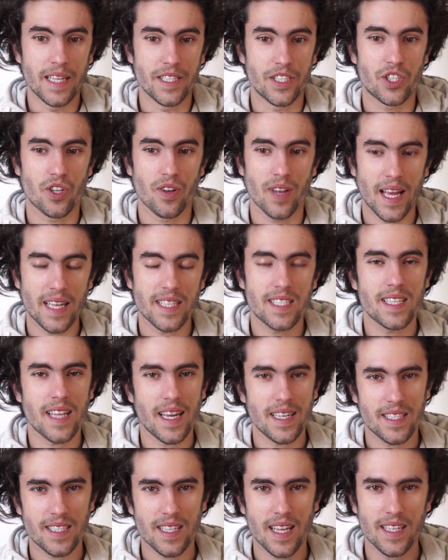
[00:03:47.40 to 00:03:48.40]
so
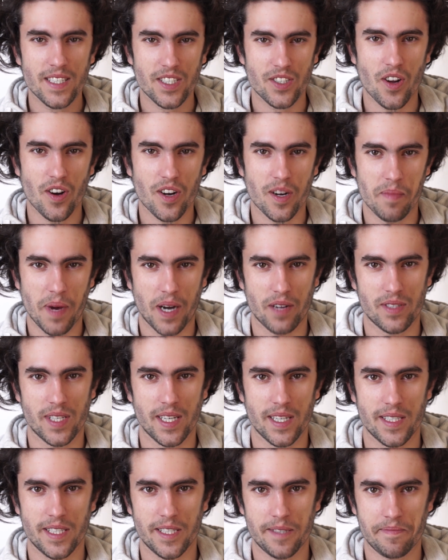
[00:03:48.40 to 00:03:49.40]
let's talk about
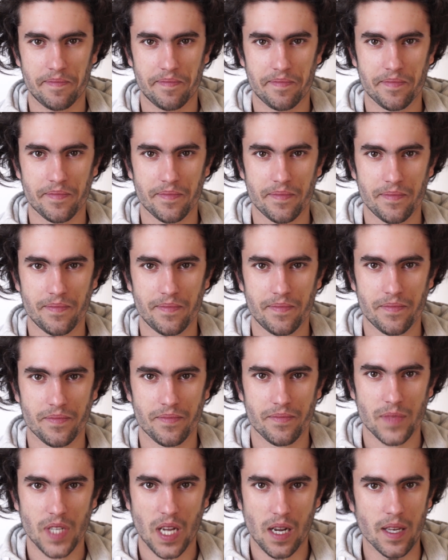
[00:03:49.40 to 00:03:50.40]
that.
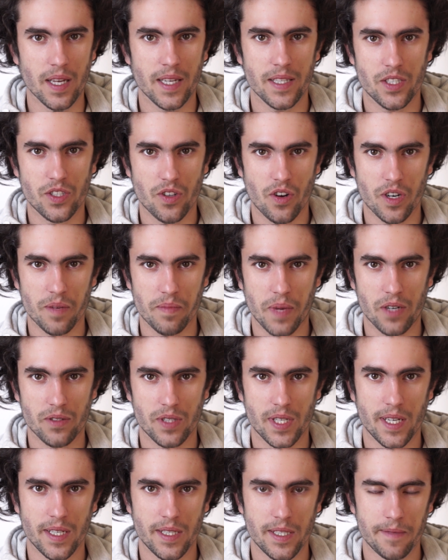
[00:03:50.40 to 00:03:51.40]
Let's talk about
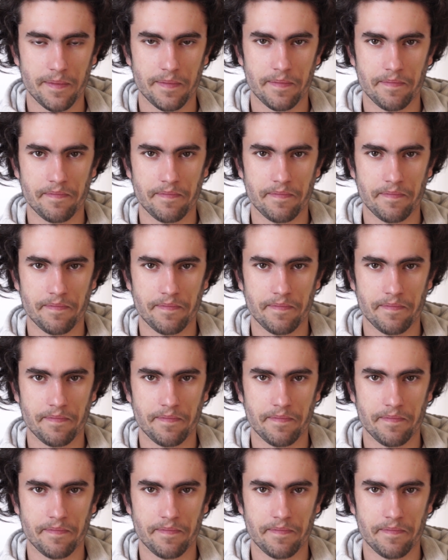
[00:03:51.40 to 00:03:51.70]
that.